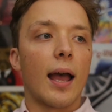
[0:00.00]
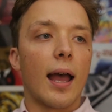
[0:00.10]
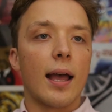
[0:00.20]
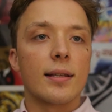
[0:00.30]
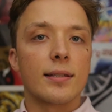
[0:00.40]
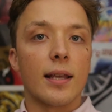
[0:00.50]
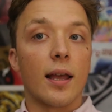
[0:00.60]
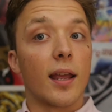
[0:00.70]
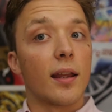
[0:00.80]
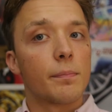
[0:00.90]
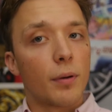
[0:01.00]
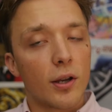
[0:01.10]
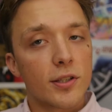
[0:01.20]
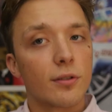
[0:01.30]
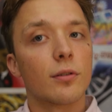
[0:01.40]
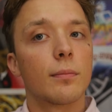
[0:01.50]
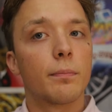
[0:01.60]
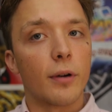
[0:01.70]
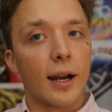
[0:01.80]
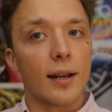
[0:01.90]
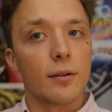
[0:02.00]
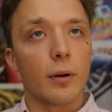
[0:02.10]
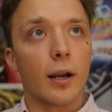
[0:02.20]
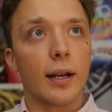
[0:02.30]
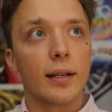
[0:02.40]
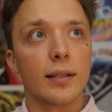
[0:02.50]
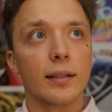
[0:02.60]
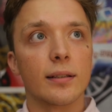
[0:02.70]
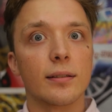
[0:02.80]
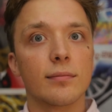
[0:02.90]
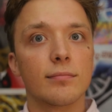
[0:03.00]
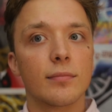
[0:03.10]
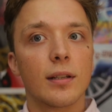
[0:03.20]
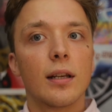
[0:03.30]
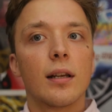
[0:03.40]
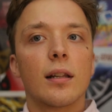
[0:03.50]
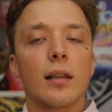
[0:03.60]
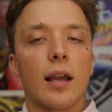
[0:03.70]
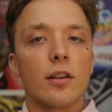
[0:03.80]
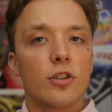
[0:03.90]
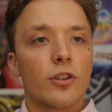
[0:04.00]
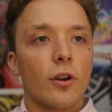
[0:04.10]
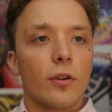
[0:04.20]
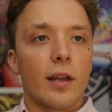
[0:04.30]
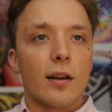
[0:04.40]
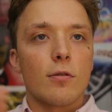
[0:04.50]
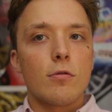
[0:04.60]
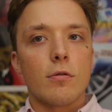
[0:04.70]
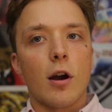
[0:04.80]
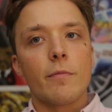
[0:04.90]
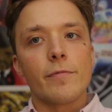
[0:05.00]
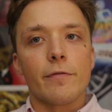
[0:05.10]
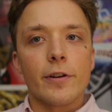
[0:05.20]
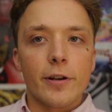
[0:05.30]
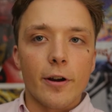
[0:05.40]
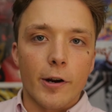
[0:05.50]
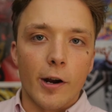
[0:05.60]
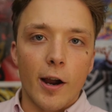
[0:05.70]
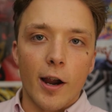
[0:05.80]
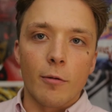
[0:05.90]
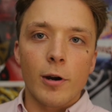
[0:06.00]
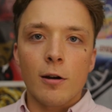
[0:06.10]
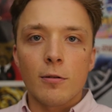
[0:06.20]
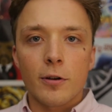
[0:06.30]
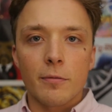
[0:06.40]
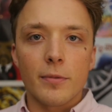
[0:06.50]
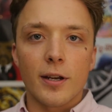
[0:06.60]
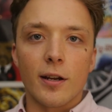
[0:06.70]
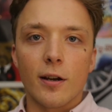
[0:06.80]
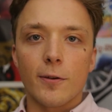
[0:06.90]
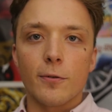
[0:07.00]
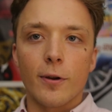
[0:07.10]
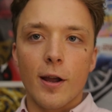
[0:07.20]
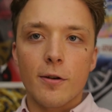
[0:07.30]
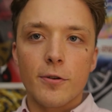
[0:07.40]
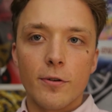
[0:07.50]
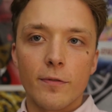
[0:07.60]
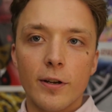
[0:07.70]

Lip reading: as a personal brand where I can like show that, oh, I'm the video guy. Wow, look at me. I do how-to